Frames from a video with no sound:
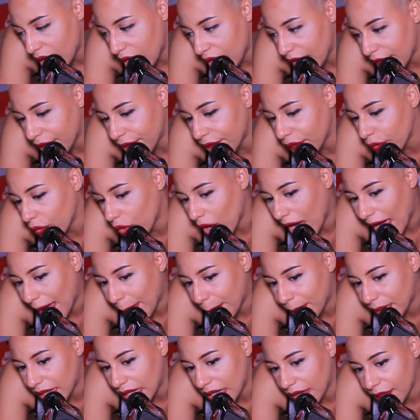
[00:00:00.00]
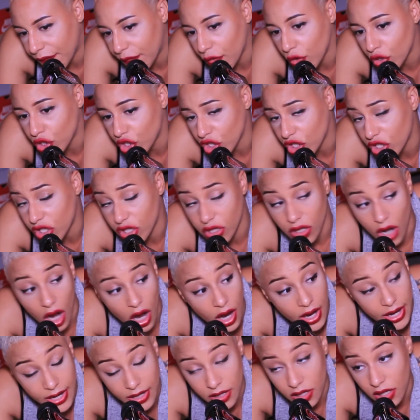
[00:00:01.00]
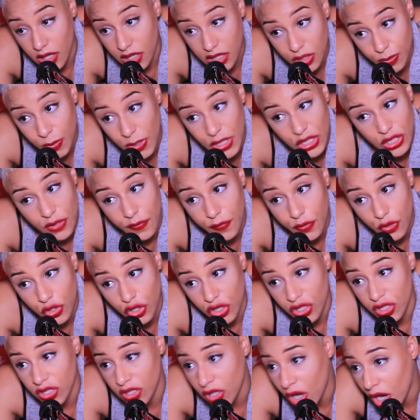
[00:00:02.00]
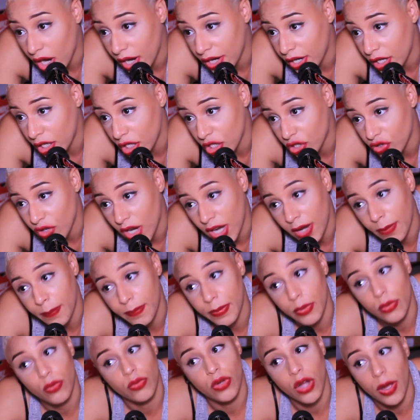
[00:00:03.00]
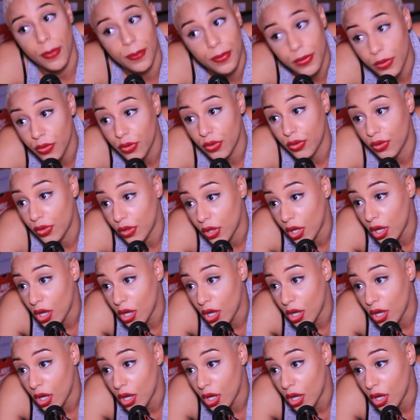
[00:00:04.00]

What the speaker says: you're happy, if you're just starting, especially if you're just starting and you're trying to build up your